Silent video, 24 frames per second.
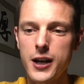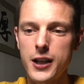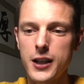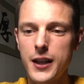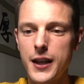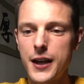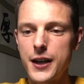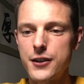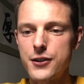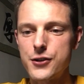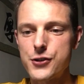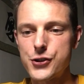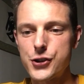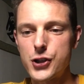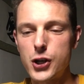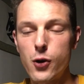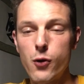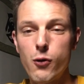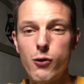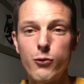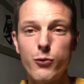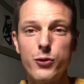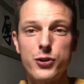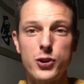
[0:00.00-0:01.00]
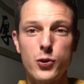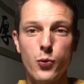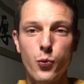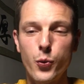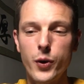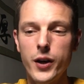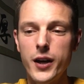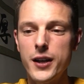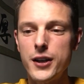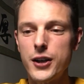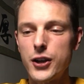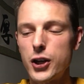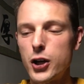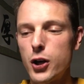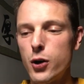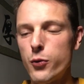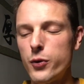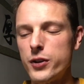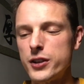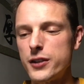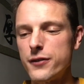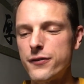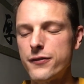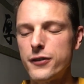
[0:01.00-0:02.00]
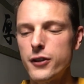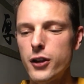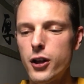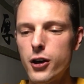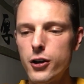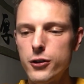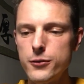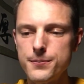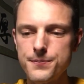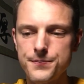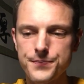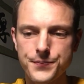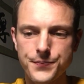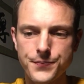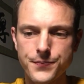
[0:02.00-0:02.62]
of like just going with the wind and going with the flow,